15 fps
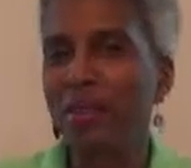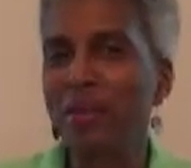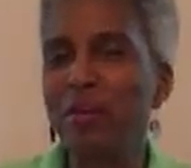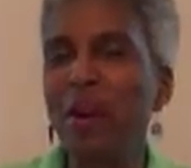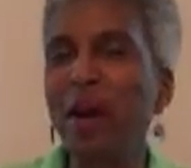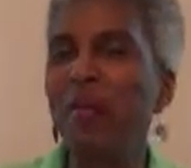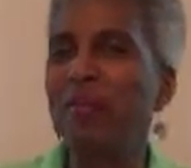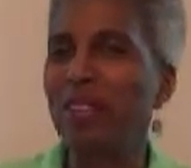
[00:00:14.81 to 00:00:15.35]

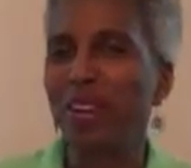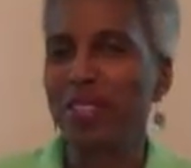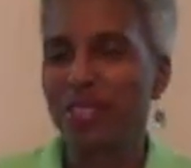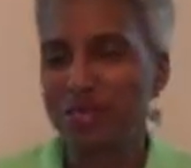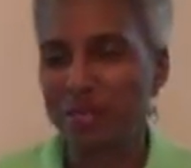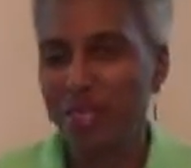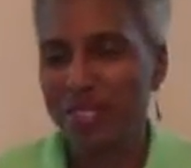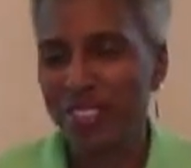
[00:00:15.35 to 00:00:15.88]
Hello, I'm
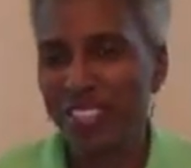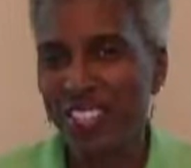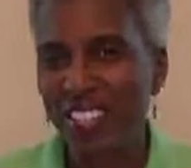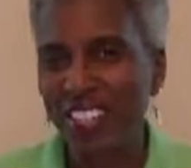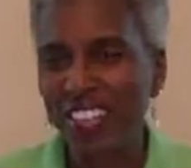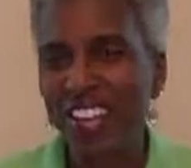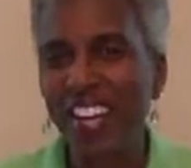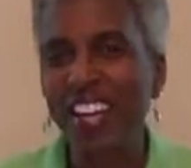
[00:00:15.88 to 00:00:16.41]
Dr.
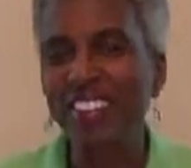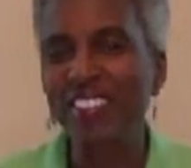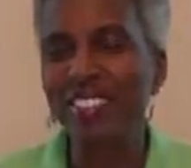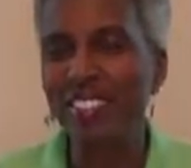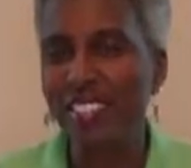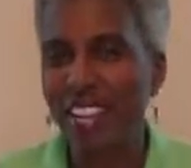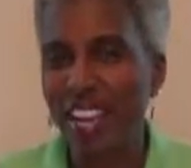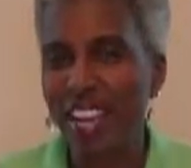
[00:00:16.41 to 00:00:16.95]
Richardson, and
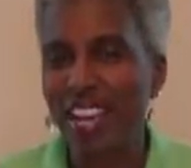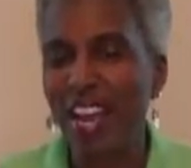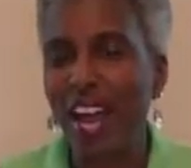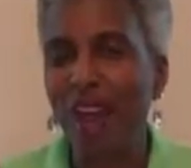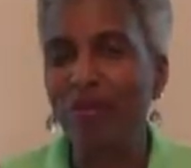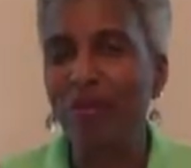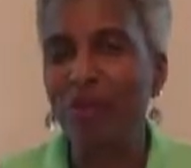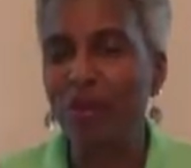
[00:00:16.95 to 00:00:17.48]
today
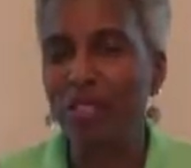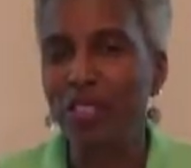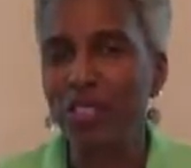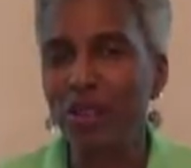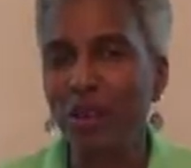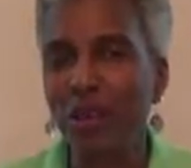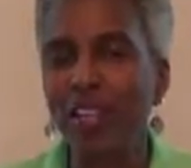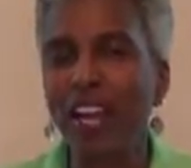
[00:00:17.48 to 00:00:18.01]
I will be
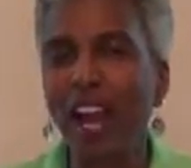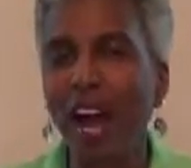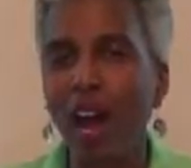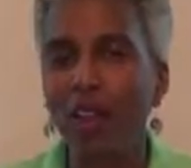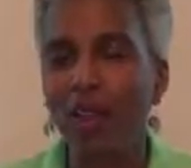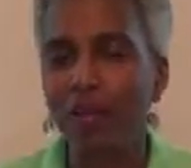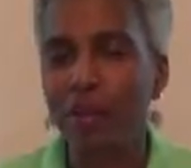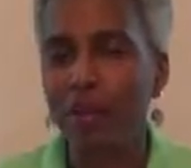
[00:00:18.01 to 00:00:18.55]
showing
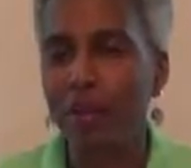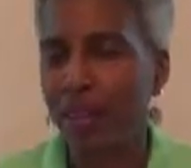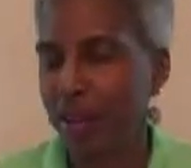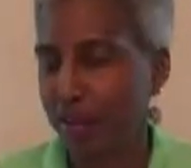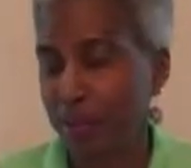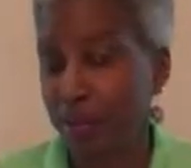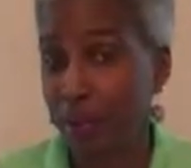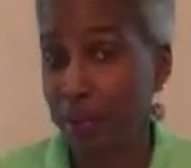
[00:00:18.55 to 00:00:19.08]
how to
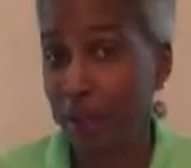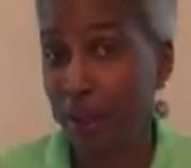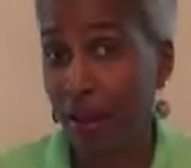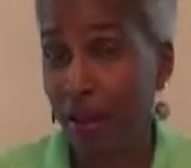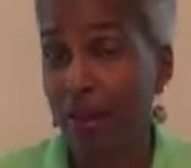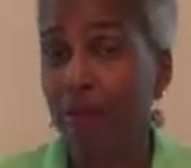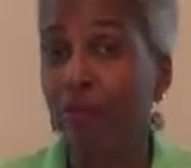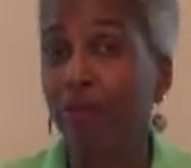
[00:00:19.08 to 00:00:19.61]

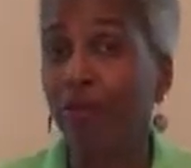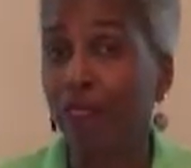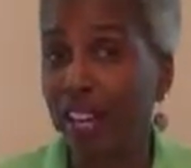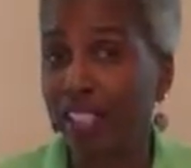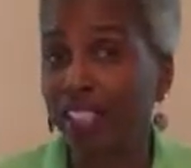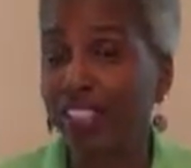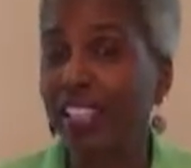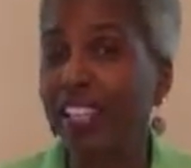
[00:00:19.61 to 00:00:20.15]
prepare
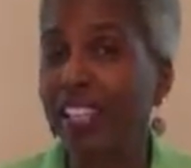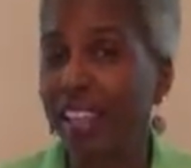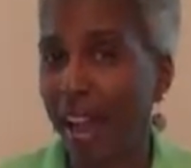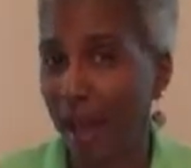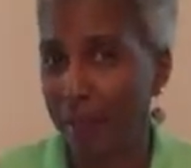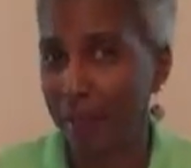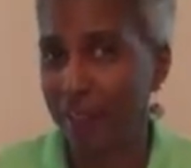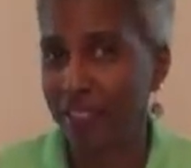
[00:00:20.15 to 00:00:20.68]
fresh
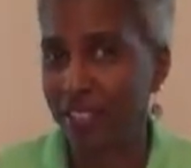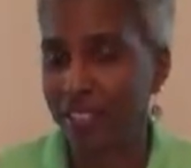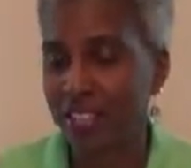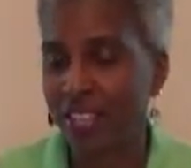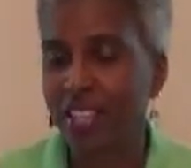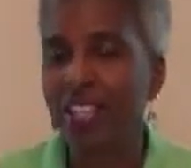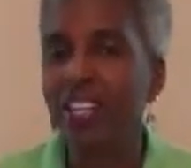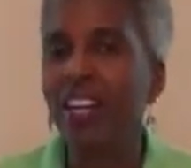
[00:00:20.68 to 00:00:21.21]
cabbage.
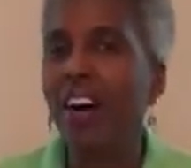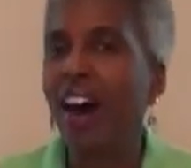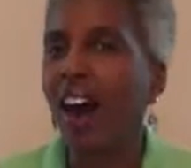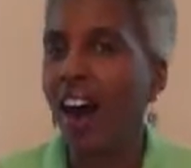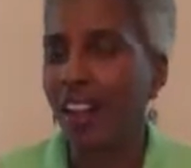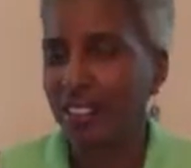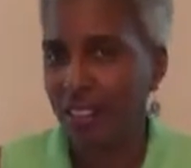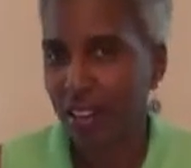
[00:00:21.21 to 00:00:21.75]

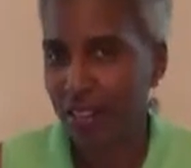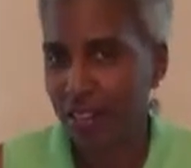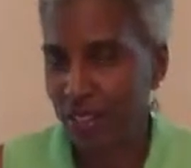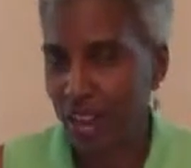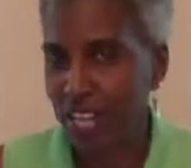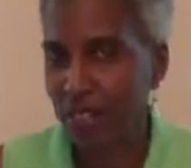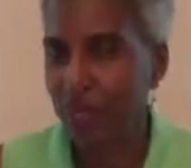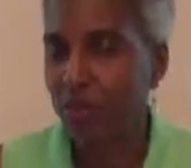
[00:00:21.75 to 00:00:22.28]
A lot of
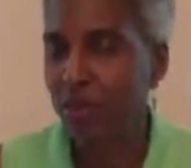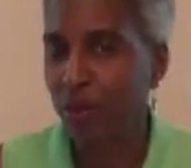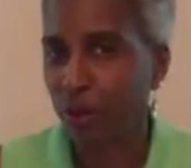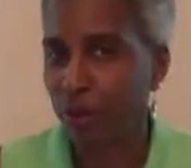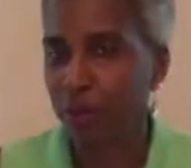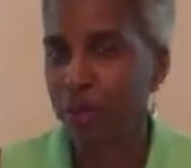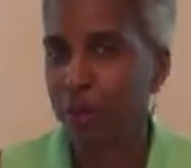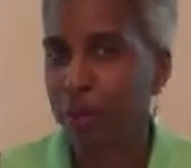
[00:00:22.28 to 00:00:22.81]
times when you
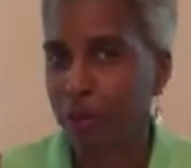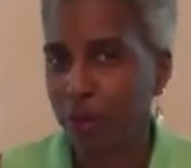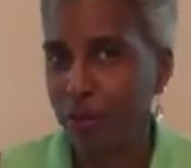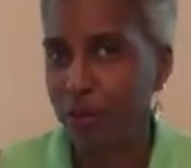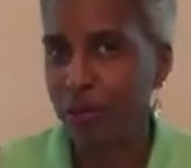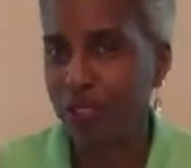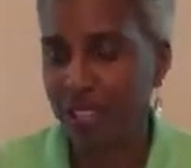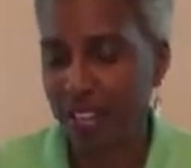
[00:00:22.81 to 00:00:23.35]
go to the
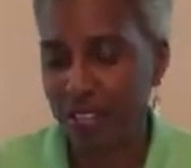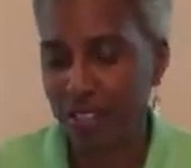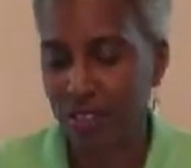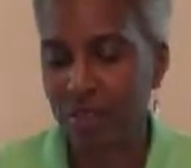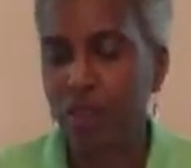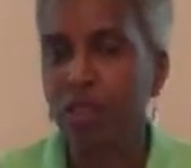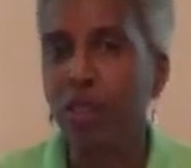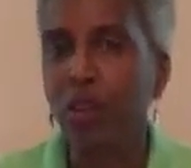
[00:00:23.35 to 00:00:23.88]
produce
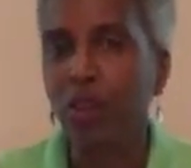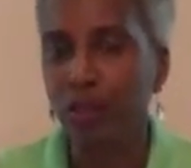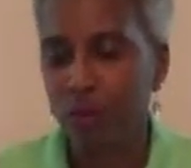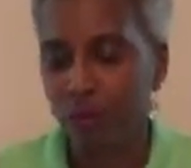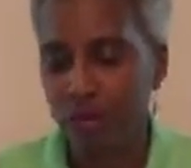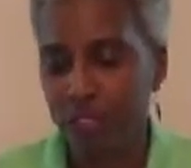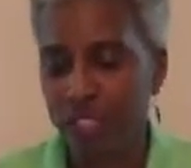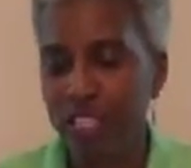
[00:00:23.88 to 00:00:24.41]
section, you
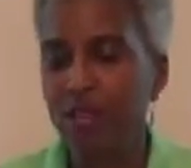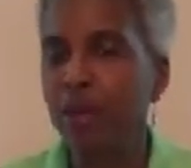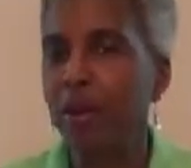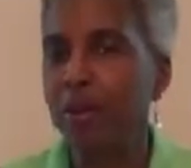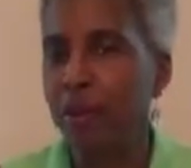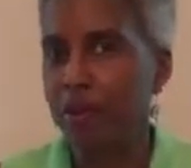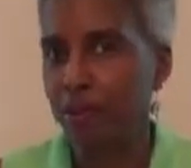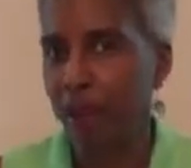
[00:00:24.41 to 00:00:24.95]
will see
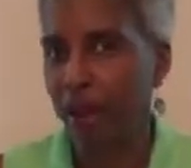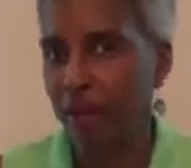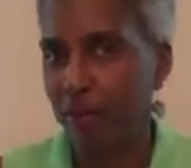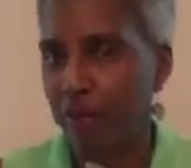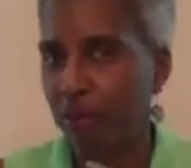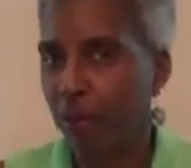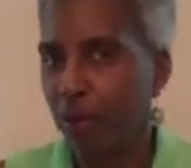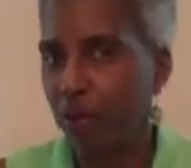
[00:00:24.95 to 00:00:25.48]
where people
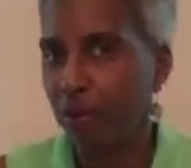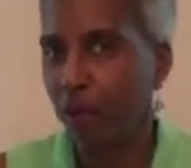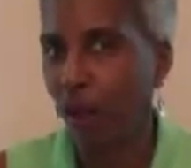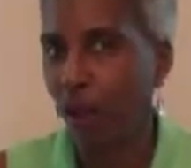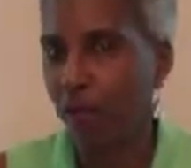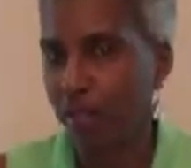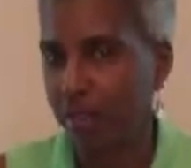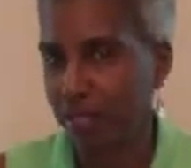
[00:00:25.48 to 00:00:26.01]
have pulled
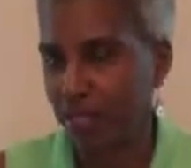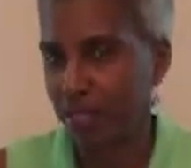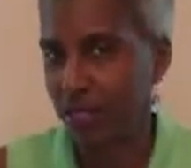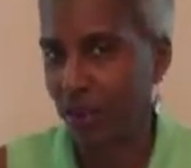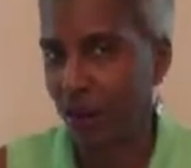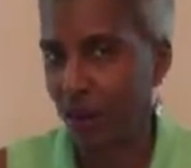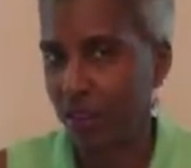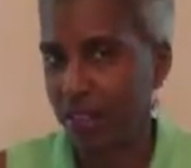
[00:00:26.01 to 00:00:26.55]
off and
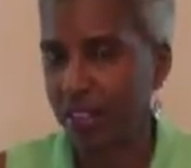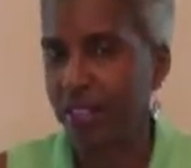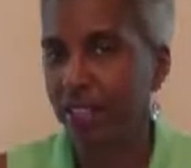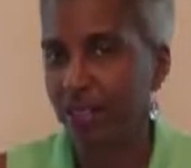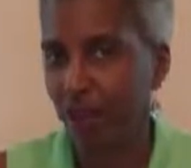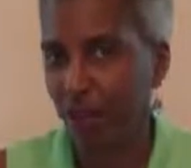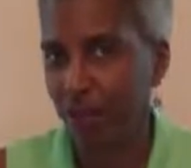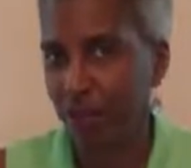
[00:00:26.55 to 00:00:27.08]
discarded the
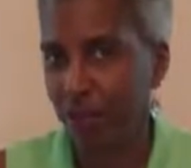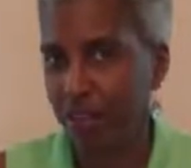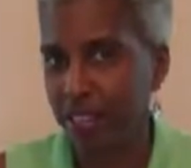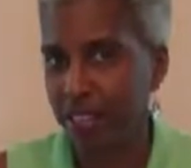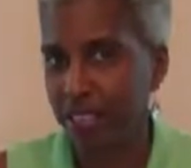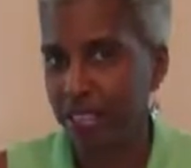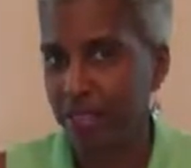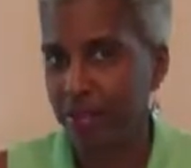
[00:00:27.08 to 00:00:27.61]
dark green
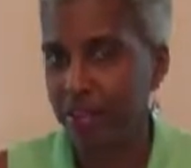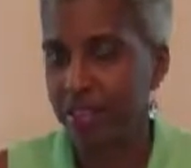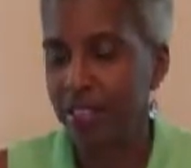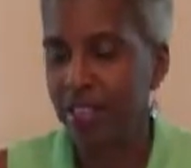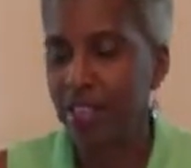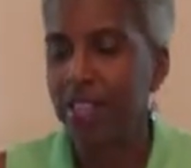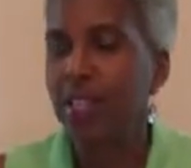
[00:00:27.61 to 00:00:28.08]
leaves.